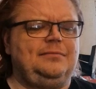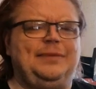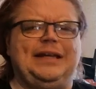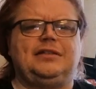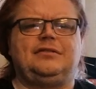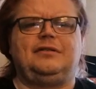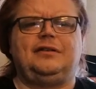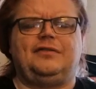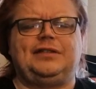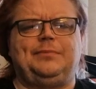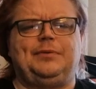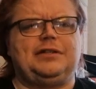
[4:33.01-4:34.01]
Pizza. I've
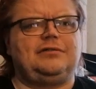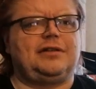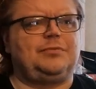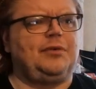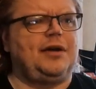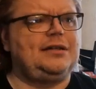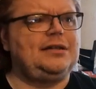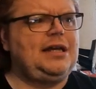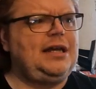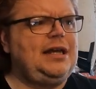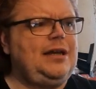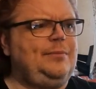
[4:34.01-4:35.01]
said Pizza Express,
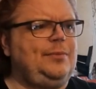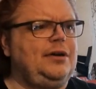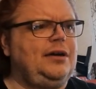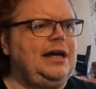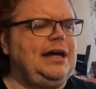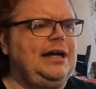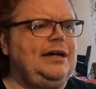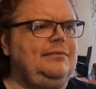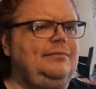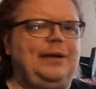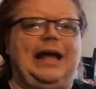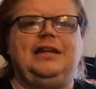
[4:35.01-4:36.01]
but
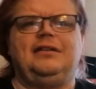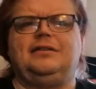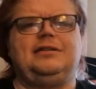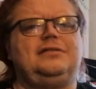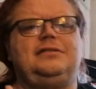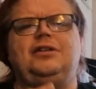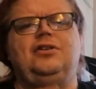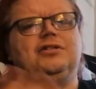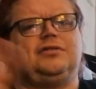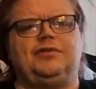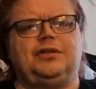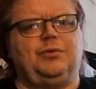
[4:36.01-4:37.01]
there's loads
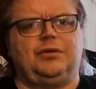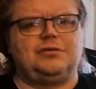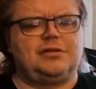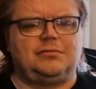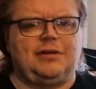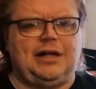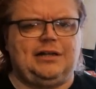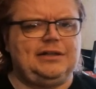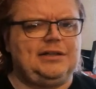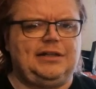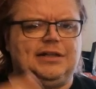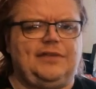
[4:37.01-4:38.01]
of other ones as well.
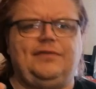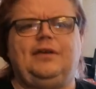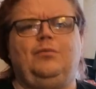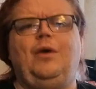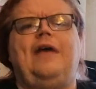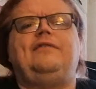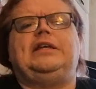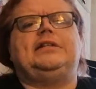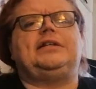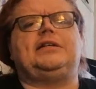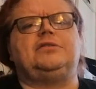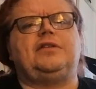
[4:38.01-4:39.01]
Whatever you
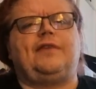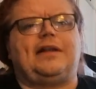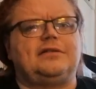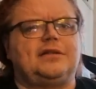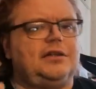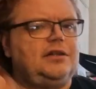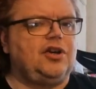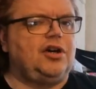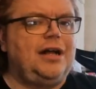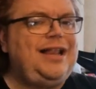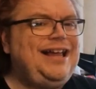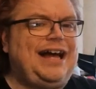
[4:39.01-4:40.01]
tickles your fancy, go.
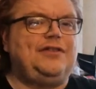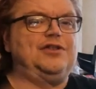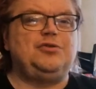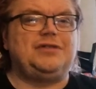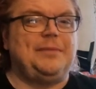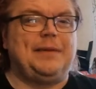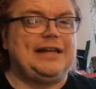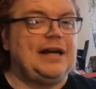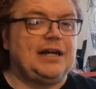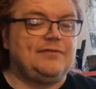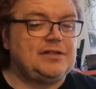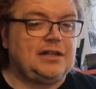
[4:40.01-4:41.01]
And there's usually a big
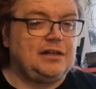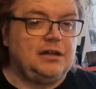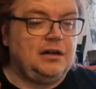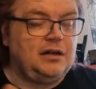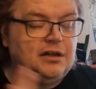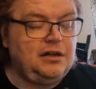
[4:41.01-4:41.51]
gang of us that go.